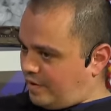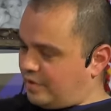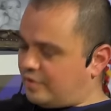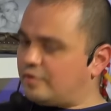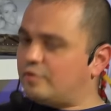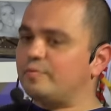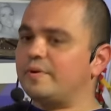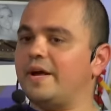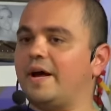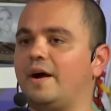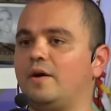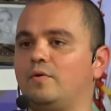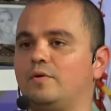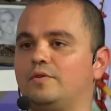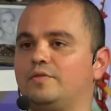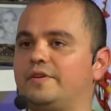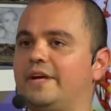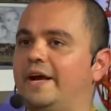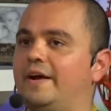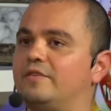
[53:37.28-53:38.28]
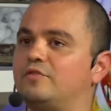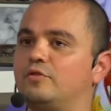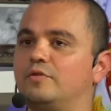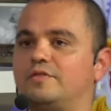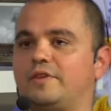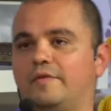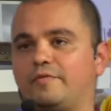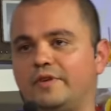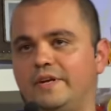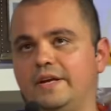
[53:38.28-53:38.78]
It's three hours. Yeah. So
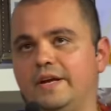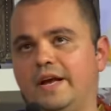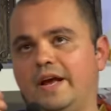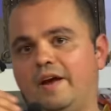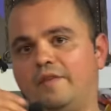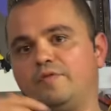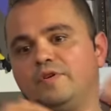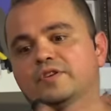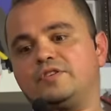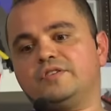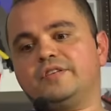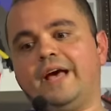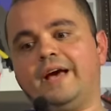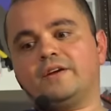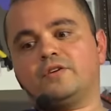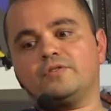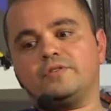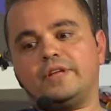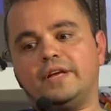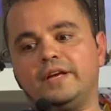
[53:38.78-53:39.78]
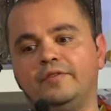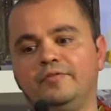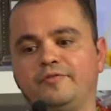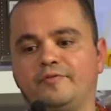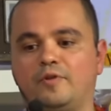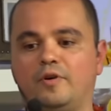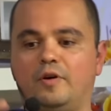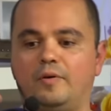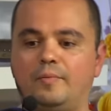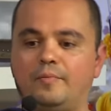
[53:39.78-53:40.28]
it's every every Saturday
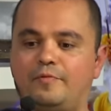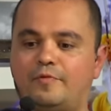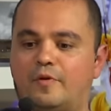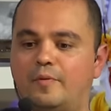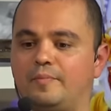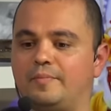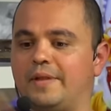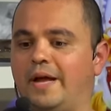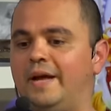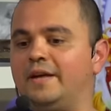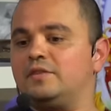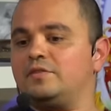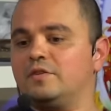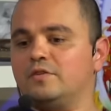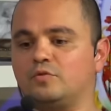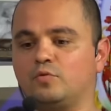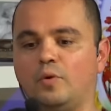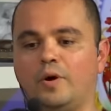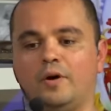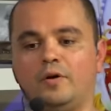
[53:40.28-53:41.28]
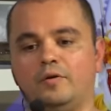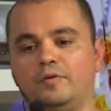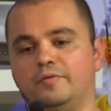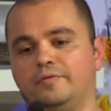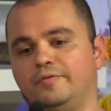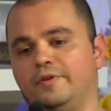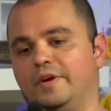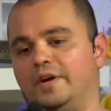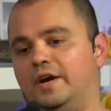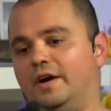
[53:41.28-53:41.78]
from from nine to
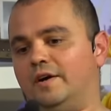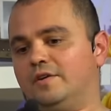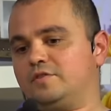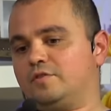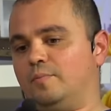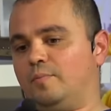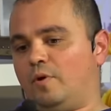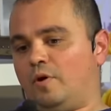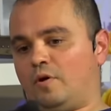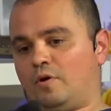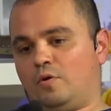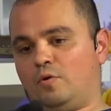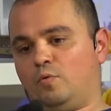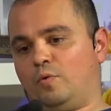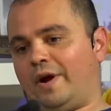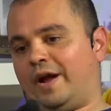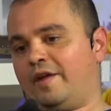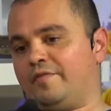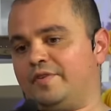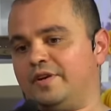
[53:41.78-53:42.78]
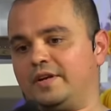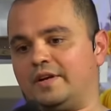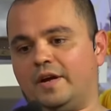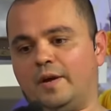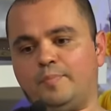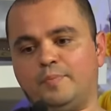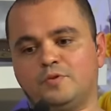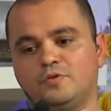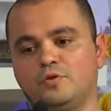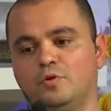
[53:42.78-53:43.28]
twelve. Uh, tomorrow we're having an
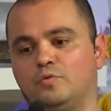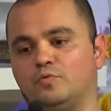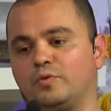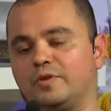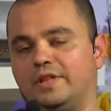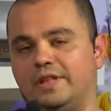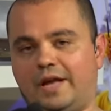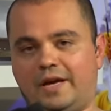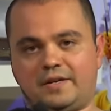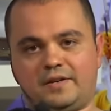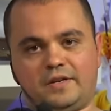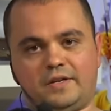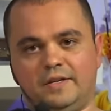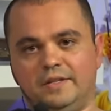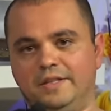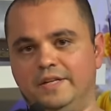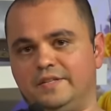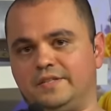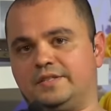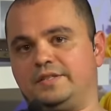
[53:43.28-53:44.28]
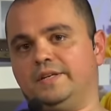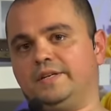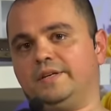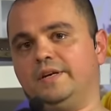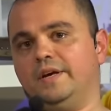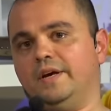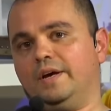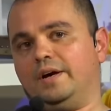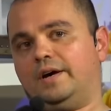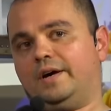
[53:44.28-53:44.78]
episode with a lot of holistic.
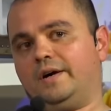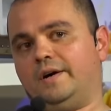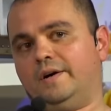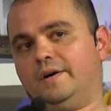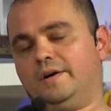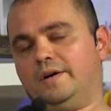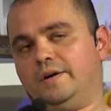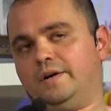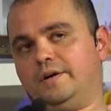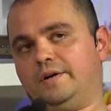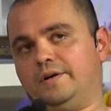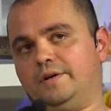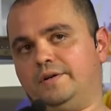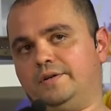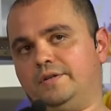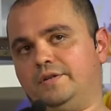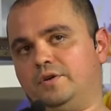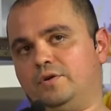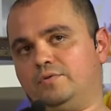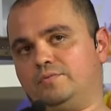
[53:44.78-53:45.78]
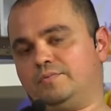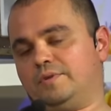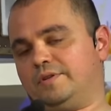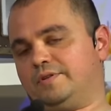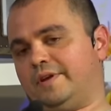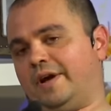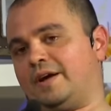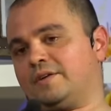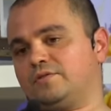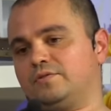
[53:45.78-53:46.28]
Uh, uh, uh you know,
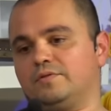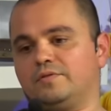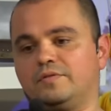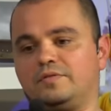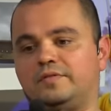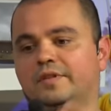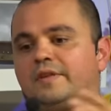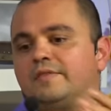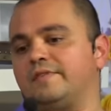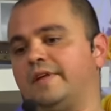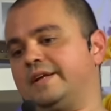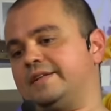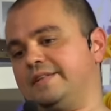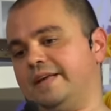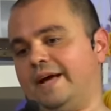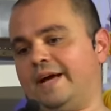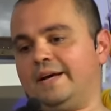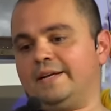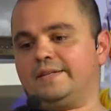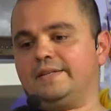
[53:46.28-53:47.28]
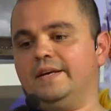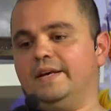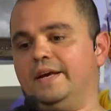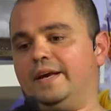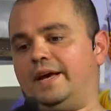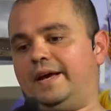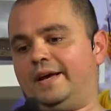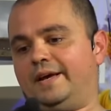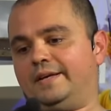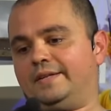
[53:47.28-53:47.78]
doctors and things like that,
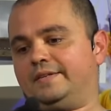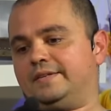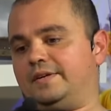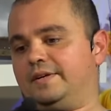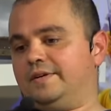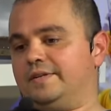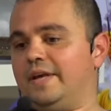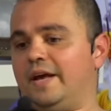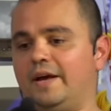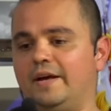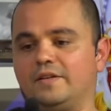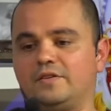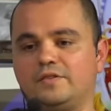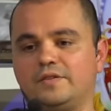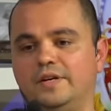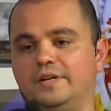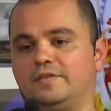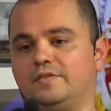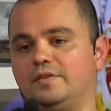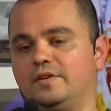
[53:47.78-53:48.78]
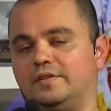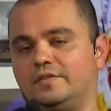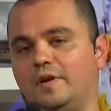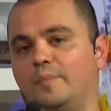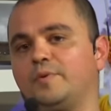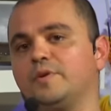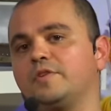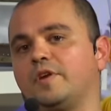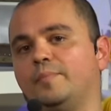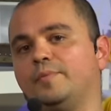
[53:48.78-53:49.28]
and uh, yeah, it's it's uh,
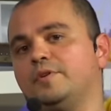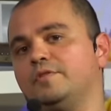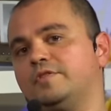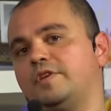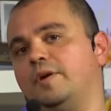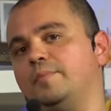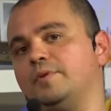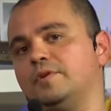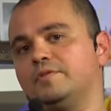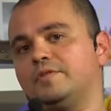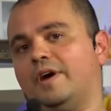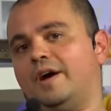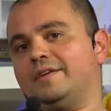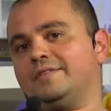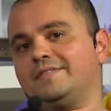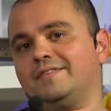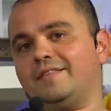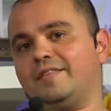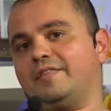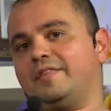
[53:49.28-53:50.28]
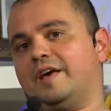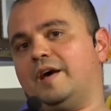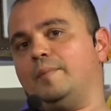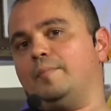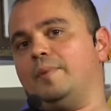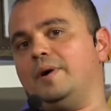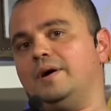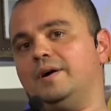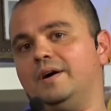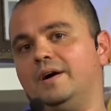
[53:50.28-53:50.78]

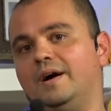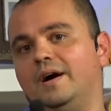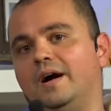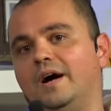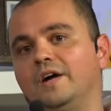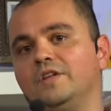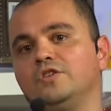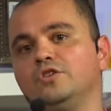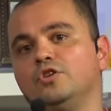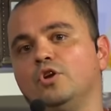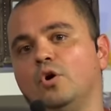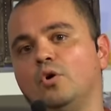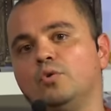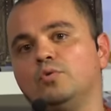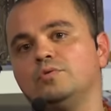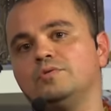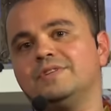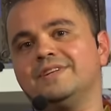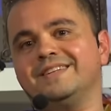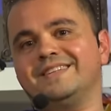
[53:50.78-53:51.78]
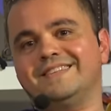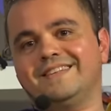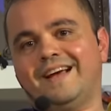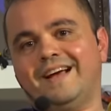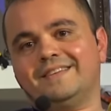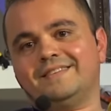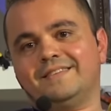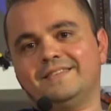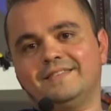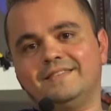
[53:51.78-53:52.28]

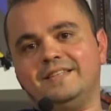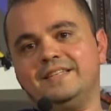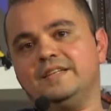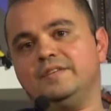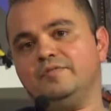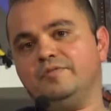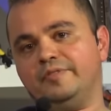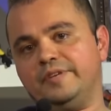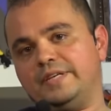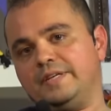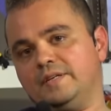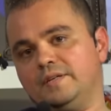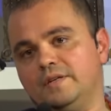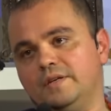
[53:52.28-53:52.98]
www.themunknown.tv